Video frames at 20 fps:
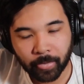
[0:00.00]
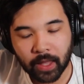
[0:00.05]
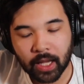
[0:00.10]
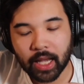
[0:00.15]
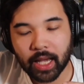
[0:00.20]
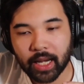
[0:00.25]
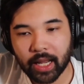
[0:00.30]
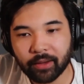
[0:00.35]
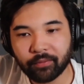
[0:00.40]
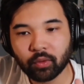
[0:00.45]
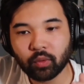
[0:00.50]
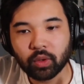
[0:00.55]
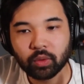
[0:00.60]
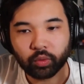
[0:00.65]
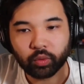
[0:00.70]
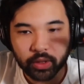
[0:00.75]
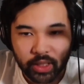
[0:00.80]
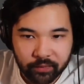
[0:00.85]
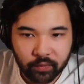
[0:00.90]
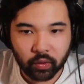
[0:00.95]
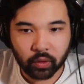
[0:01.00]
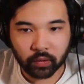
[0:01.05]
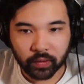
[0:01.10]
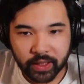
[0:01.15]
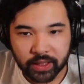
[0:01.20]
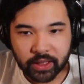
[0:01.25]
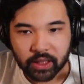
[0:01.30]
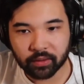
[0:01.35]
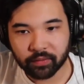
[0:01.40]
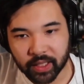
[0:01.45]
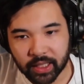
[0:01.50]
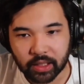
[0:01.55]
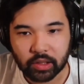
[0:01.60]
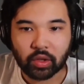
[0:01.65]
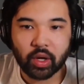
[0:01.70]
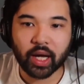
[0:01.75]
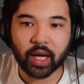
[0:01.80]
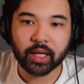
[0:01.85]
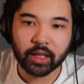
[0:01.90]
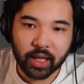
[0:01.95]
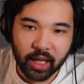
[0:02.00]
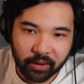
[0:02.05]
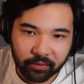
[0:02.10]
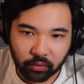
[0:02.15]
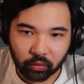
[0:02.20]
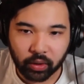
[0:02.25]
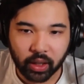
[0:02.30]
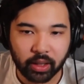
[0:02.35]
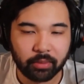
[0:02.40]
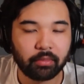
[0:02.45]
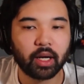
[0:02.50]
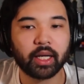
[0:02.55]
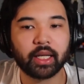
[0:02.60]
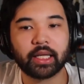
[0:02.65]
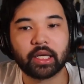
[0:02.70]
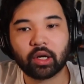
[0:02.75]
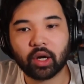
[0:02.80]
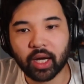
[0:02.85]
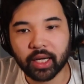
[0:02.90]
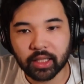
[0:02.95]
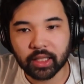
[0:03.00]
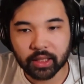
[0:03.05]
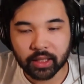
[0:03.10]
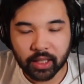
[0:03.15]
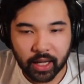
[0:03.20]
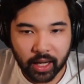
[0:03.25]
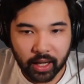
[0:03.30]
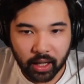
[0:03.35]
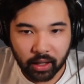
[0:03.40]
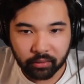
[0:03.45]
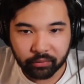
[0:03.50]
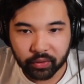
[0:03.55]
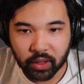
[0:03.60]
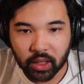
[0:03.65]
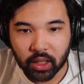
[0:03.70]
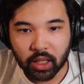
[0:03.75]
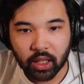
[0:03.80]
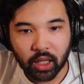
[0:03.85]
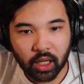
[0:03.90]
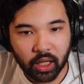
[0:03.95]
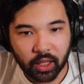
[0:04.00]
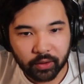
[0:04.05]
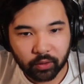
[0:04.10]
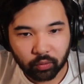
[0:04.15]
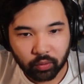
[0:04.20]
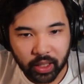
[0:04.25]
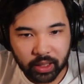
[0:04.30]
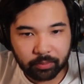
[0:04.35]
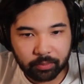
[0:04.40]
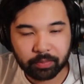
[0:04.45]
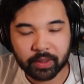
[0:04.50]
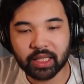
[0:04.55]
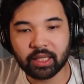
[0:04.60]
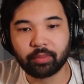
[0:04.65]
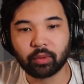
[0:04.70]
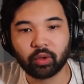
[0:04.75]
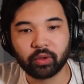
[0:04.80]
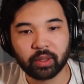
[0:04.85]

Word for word: And everyone will give you a list of things. I didn't have the right money, or I didn't have the right people.